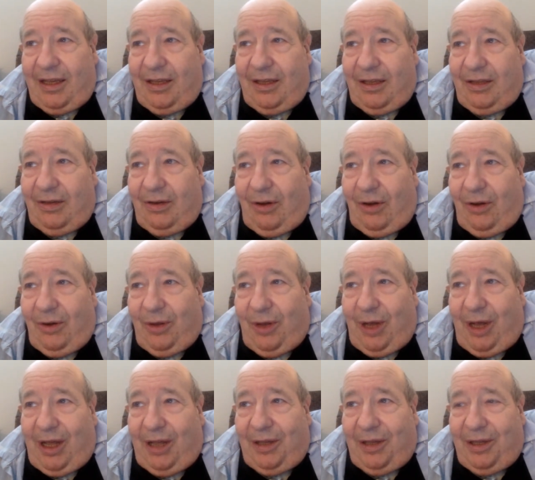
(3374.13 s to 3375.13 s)

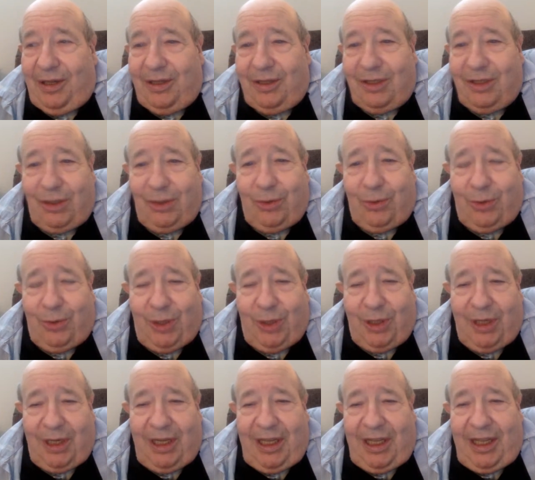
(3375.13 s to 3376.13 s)
Zoot.
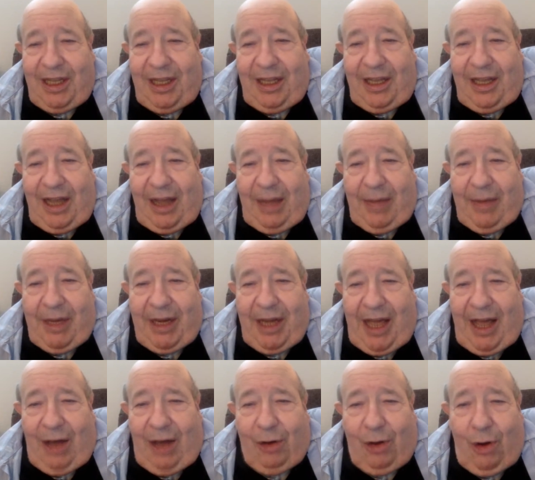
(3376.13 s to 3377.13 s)
I mean,
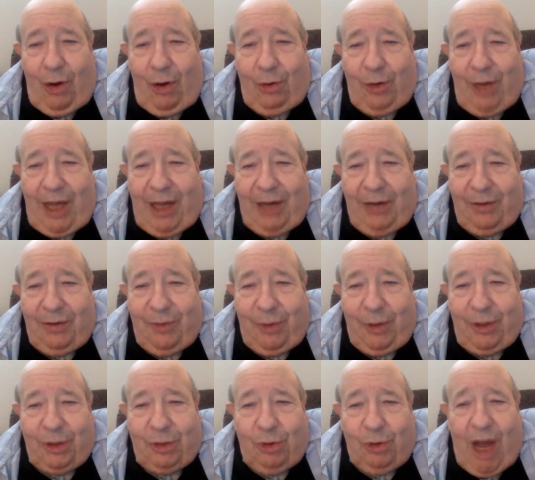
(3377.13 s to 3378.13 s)
Al Cohn had a
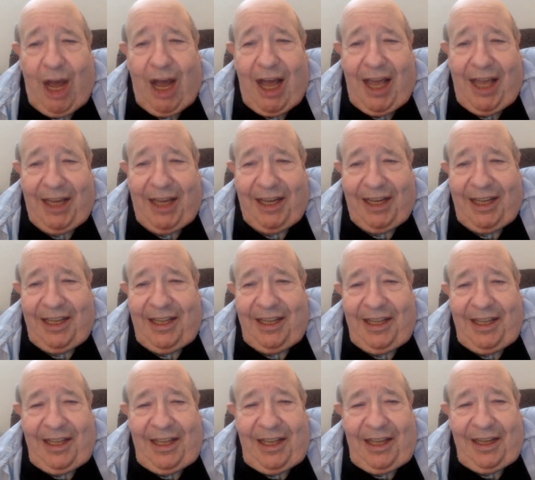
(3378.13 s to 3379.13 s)
very dry
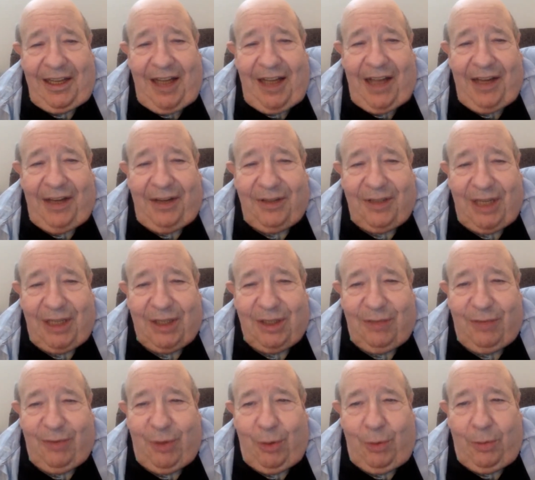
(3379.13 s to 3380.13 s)
kind of sense
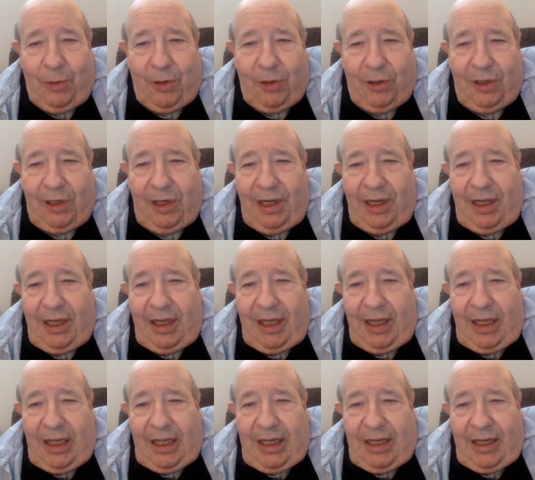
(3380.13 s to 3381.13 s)
of humor,
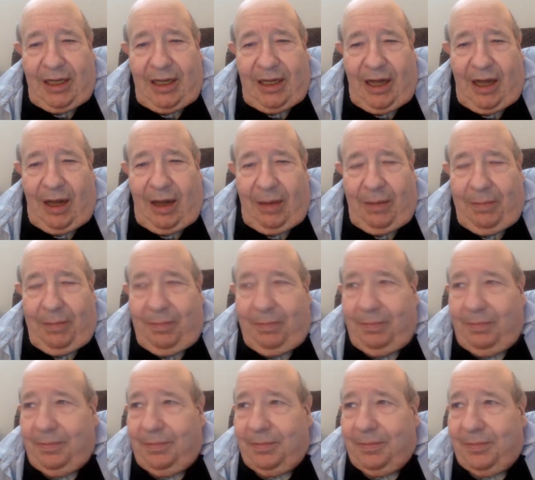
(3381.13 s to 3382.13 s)
um,
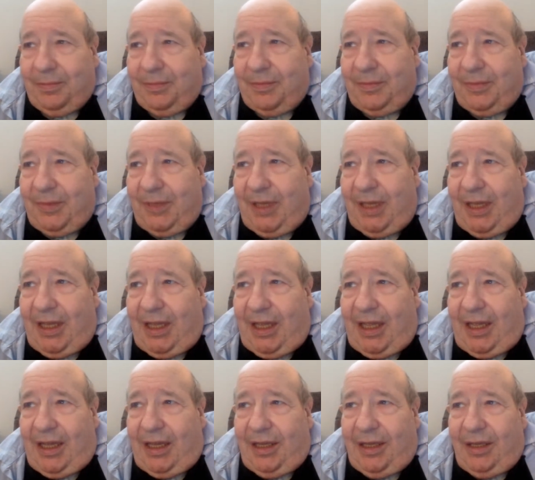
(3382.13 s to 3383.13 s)

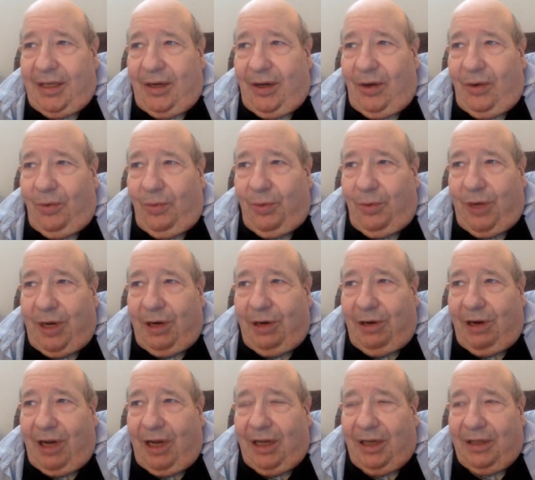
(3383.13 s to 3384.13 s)

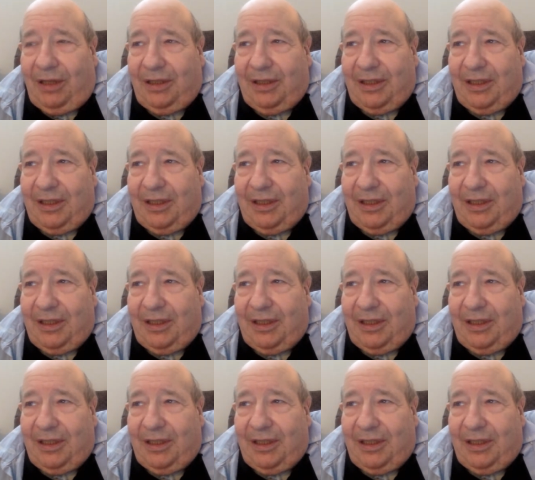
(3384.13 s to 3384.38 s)
where